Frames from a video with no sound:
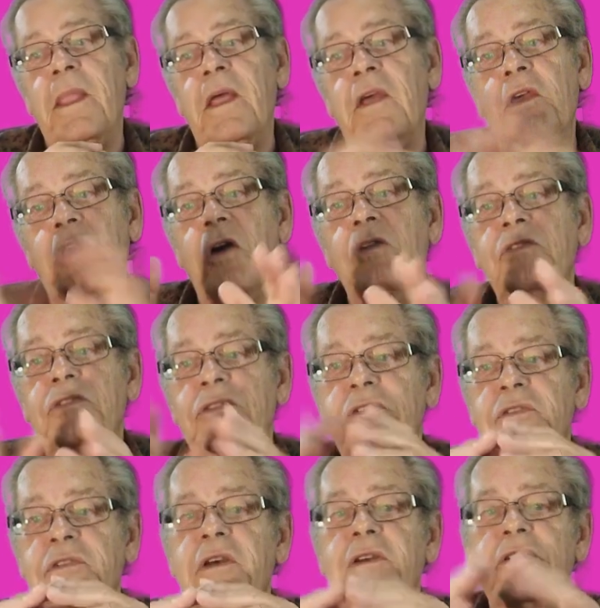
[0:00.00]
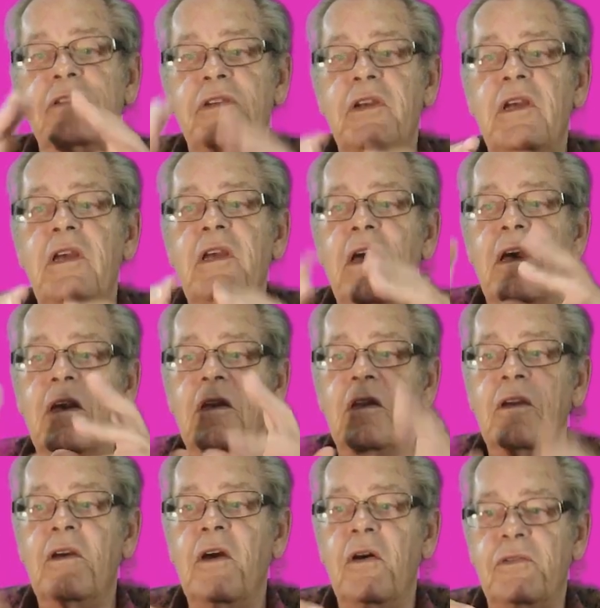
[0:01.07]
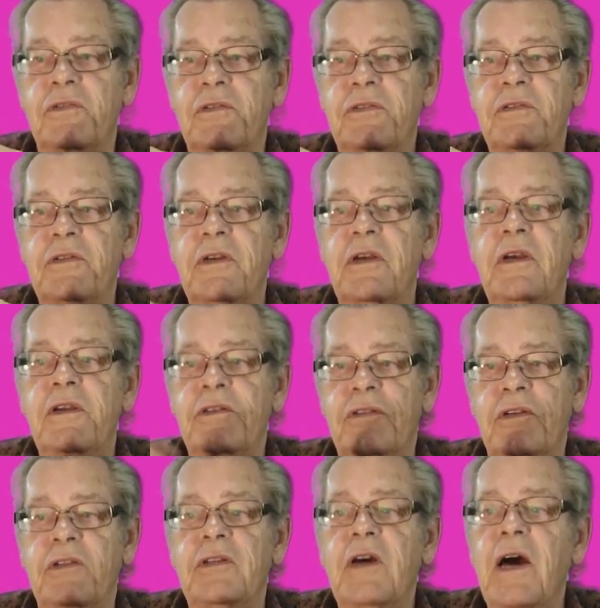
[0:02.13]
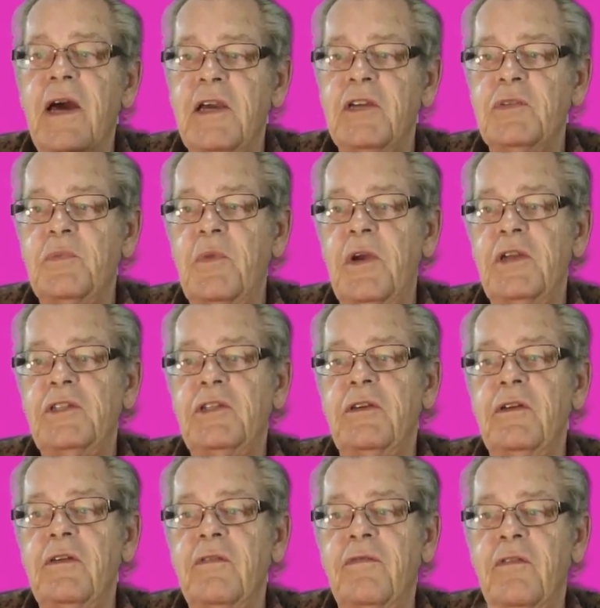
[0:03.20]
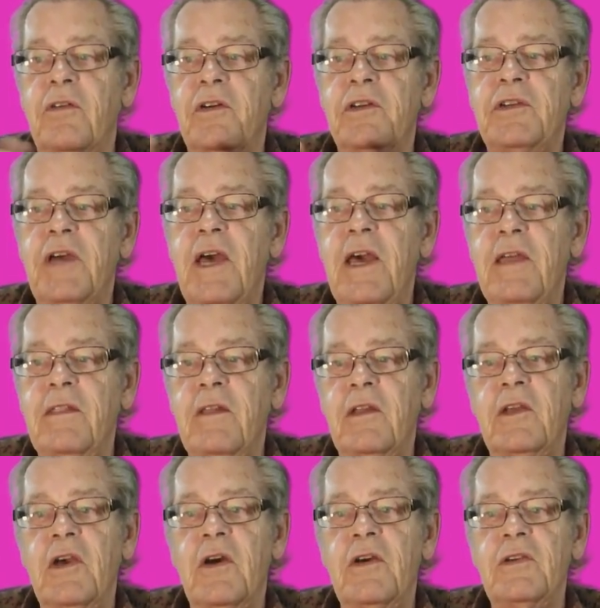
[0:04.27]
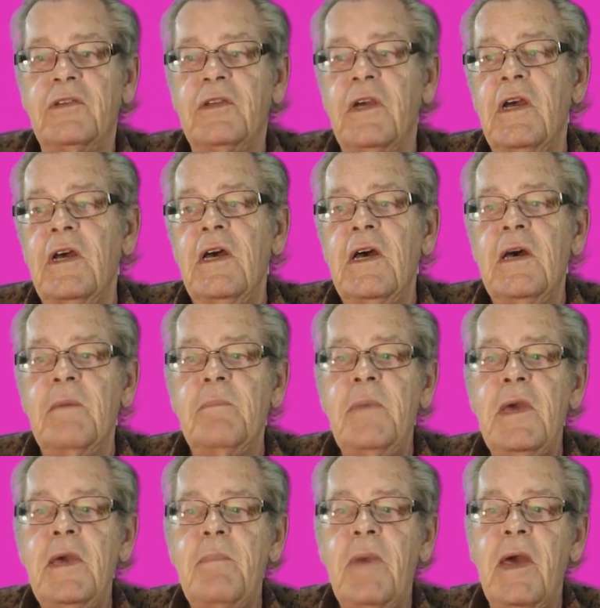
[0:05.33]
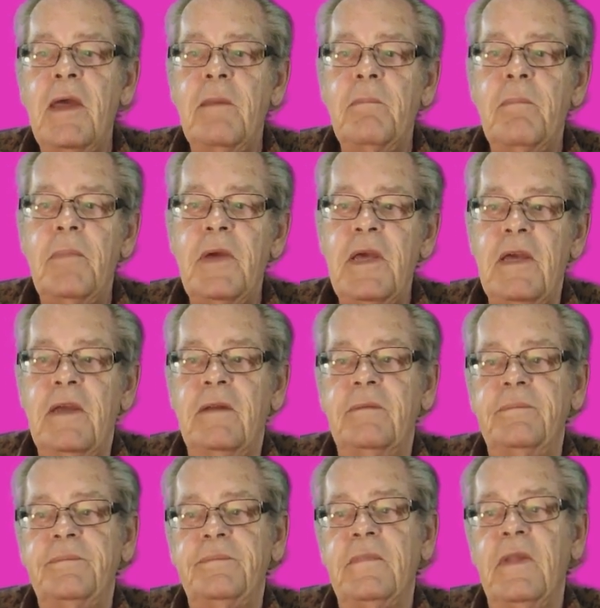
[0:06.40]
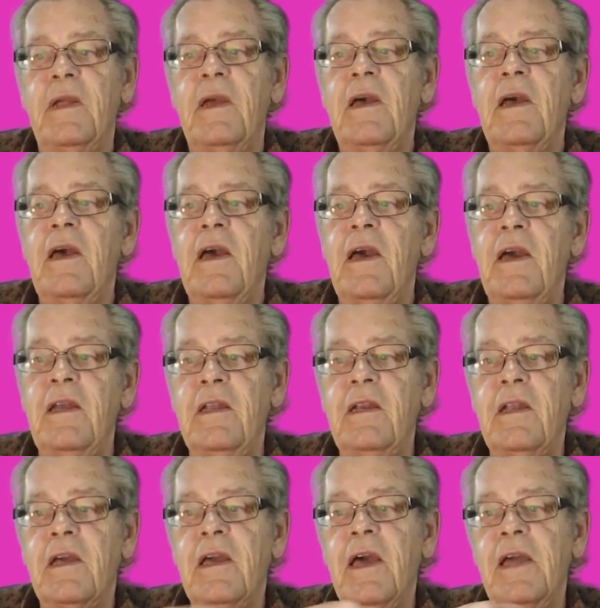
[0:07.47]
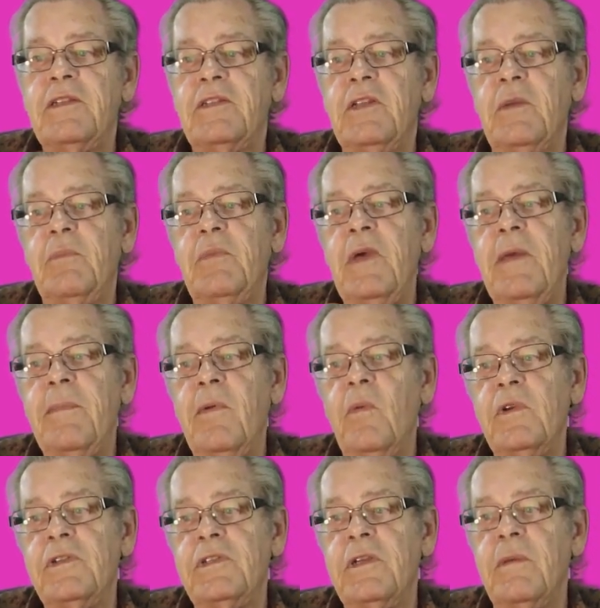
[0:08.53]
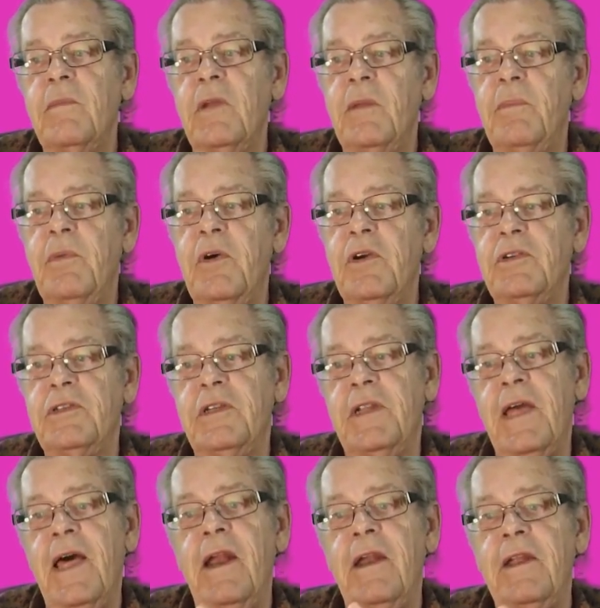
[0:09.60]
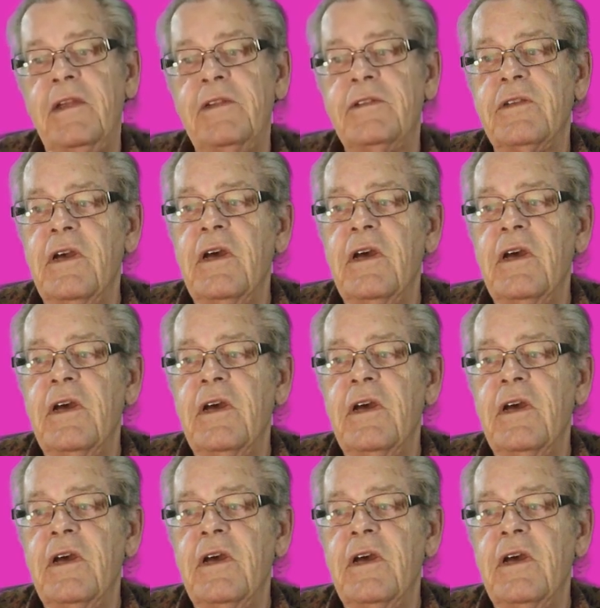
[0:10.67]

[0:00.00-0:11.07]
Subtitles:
Ghosts see ghosts is the Thai expression for a saying that goes P pen P. It indicates that people with similar personalities